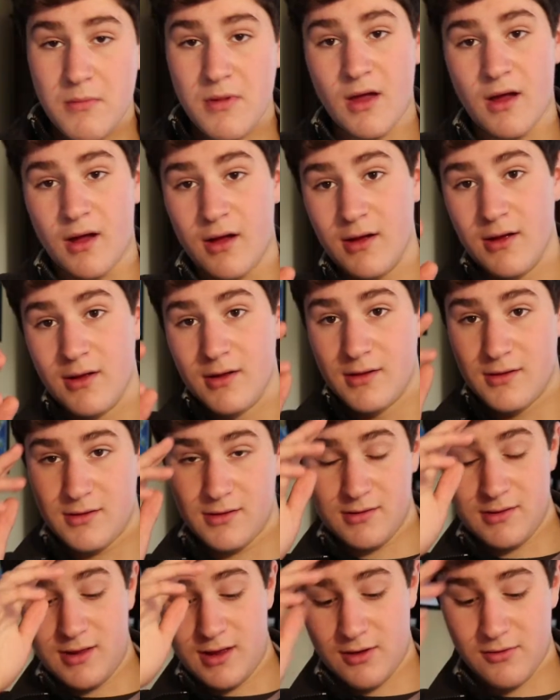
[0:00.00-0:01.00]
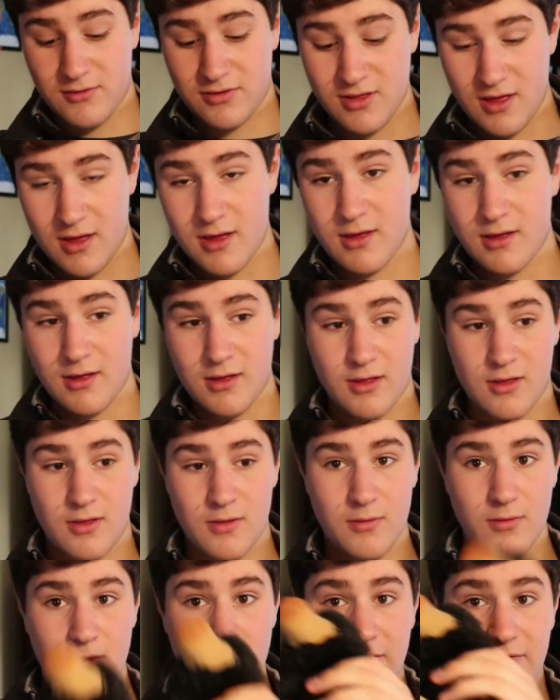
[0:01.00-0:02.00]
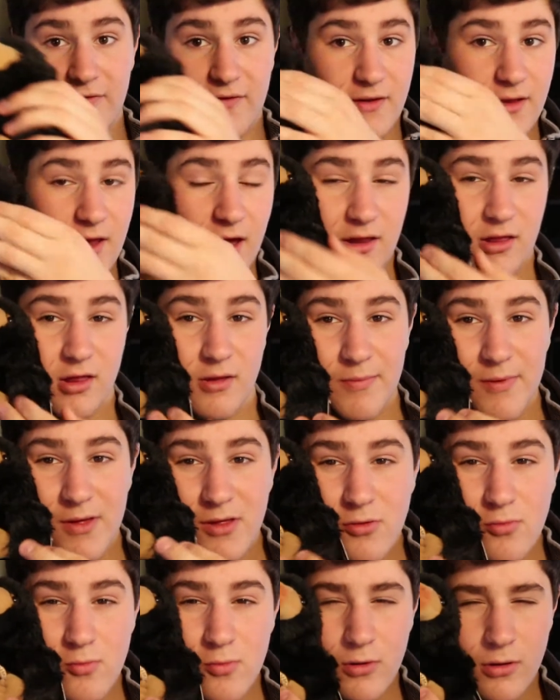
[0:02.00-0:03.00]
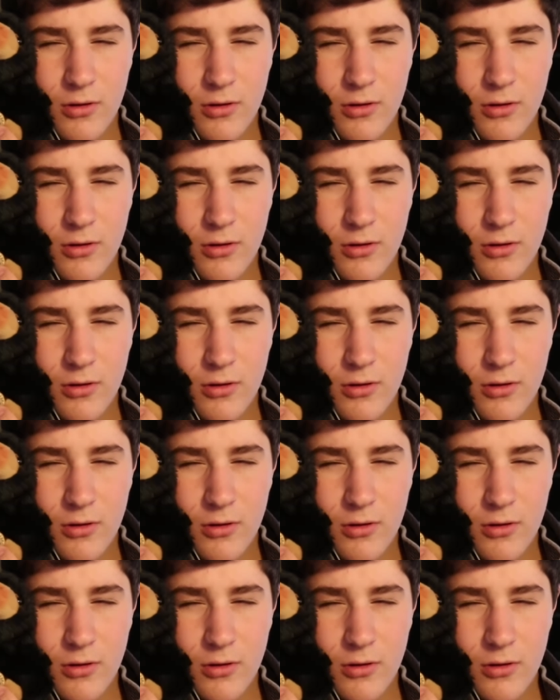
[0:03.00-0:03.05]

Yeah, like I was saying, the Fantastic Beasts